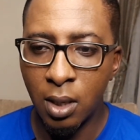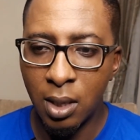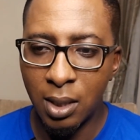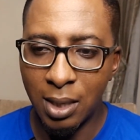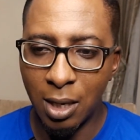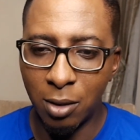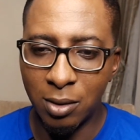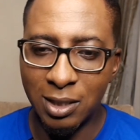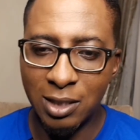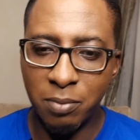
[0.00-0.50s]

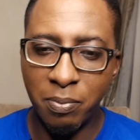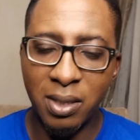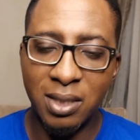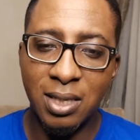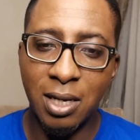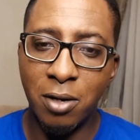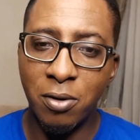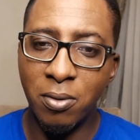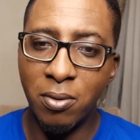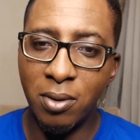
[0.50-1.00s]
Now, this is
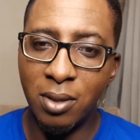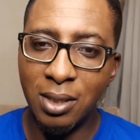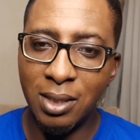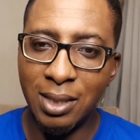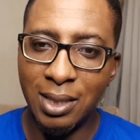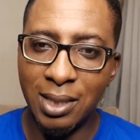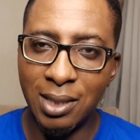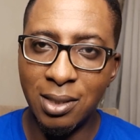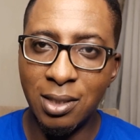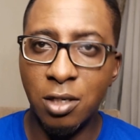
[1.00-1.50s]
better
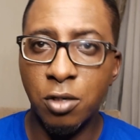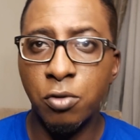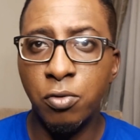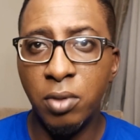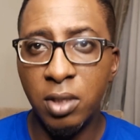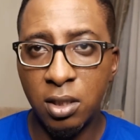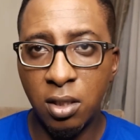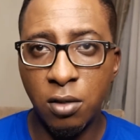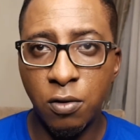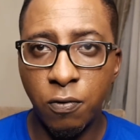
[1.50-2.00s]
in a
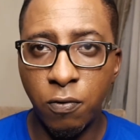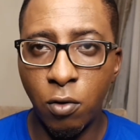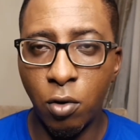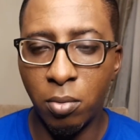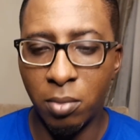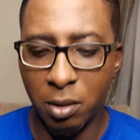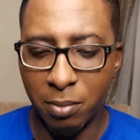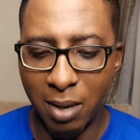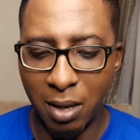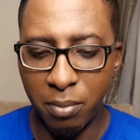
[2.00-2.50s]
written
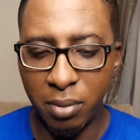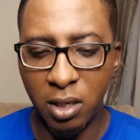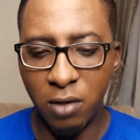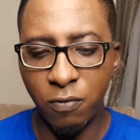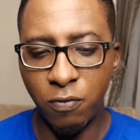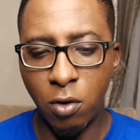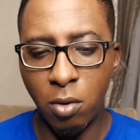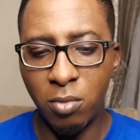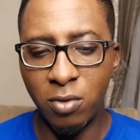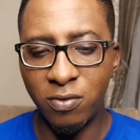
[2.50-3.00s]
form. It might be in
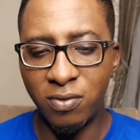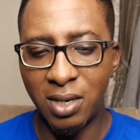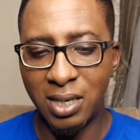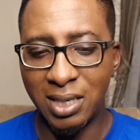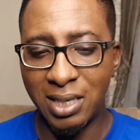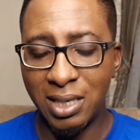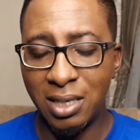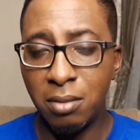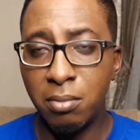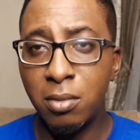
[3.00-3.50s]
form of
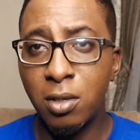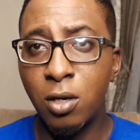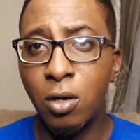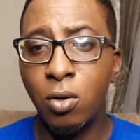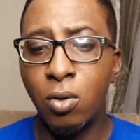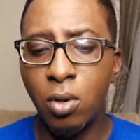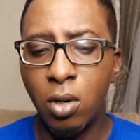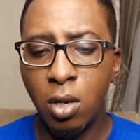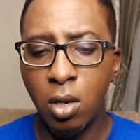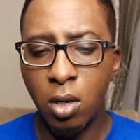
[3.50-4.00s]
an
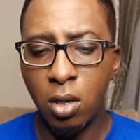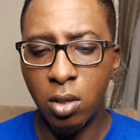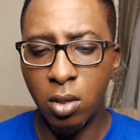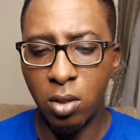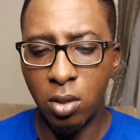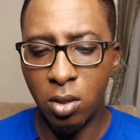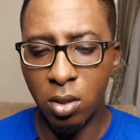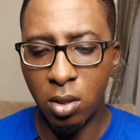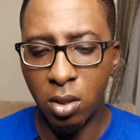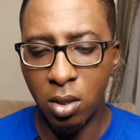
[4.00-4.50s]
email,
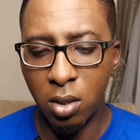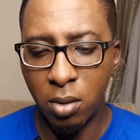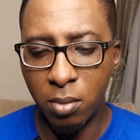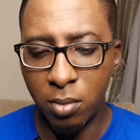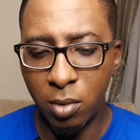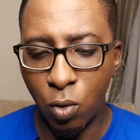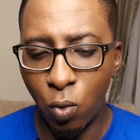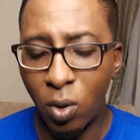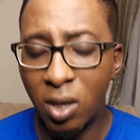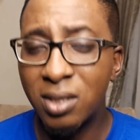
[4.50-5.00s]
a
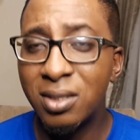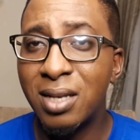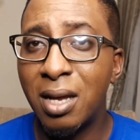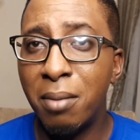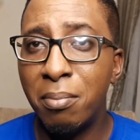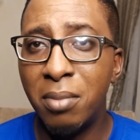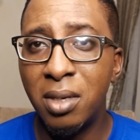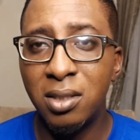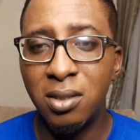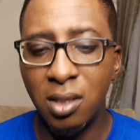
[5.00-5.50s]

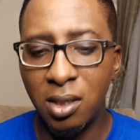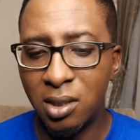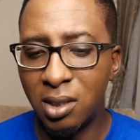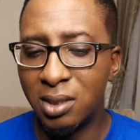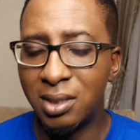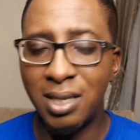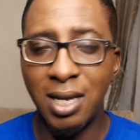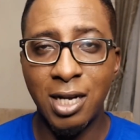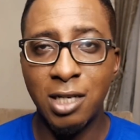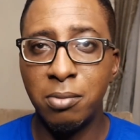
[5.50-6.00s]
WhatsApp message, a
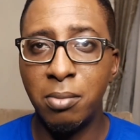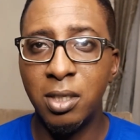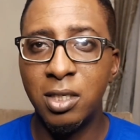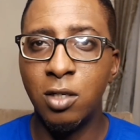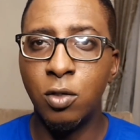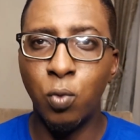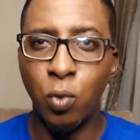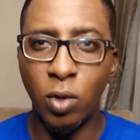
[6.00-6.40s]
text message,